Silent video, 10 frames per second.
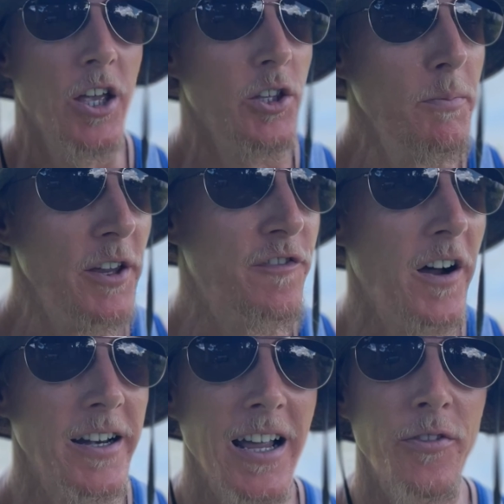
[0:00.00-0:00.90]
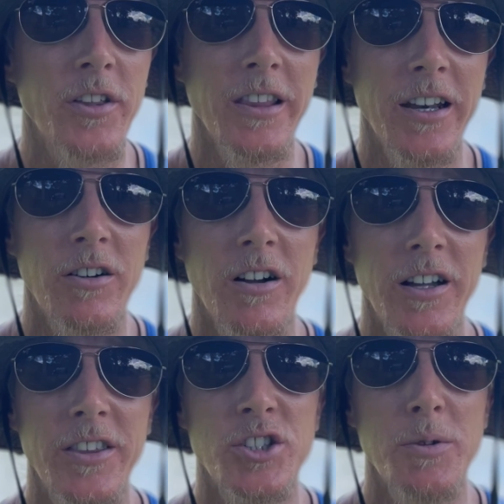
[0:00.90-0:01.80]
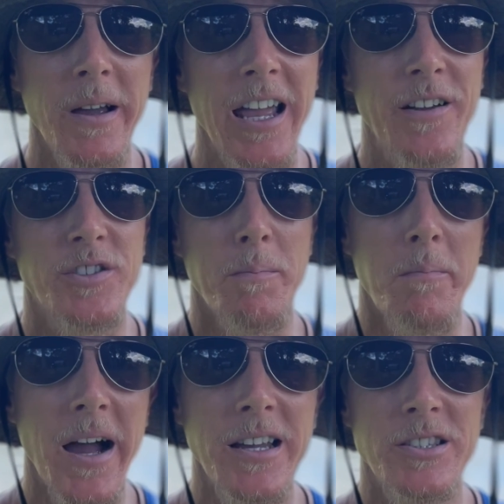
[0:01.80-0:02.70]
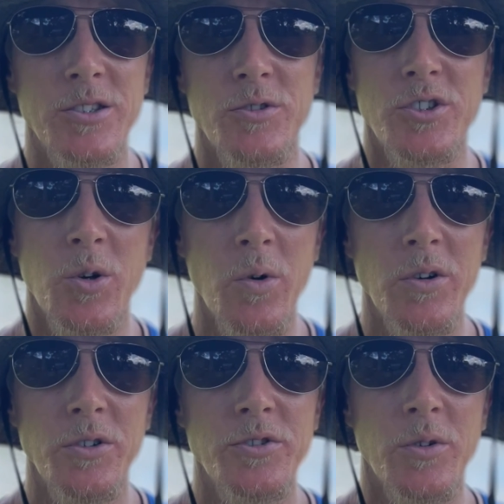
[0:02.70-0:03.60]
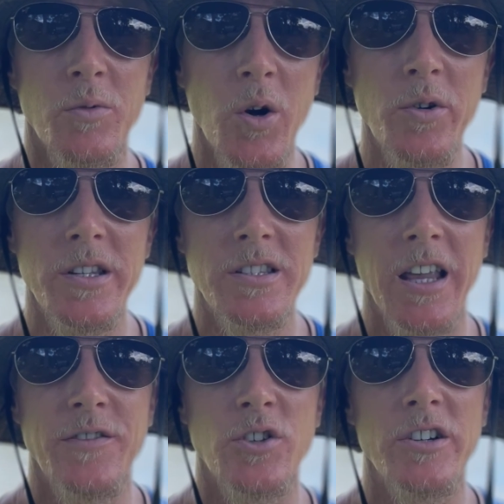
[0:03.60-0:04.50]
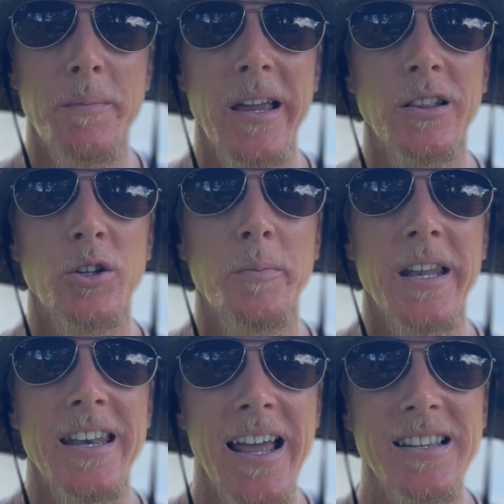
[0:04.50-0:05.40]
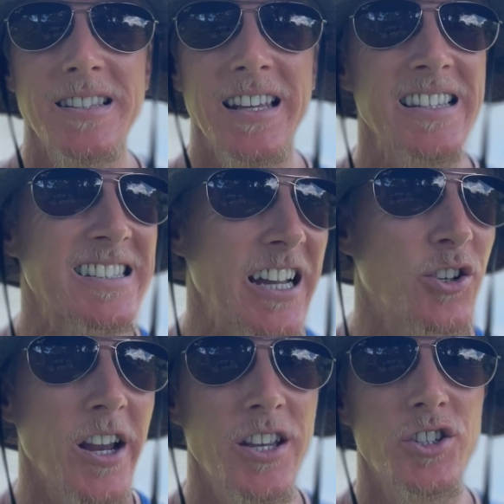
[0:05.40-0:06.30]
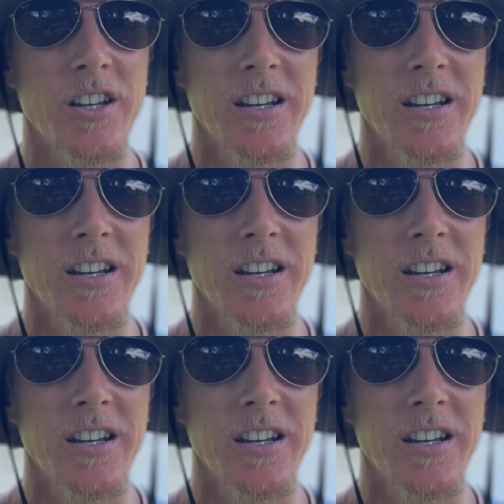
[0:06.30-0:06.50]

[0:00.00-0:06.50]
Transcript: you may find out that later on that you might have some mice or squirrels or rodents have started to make a little bit of nest inside your engine,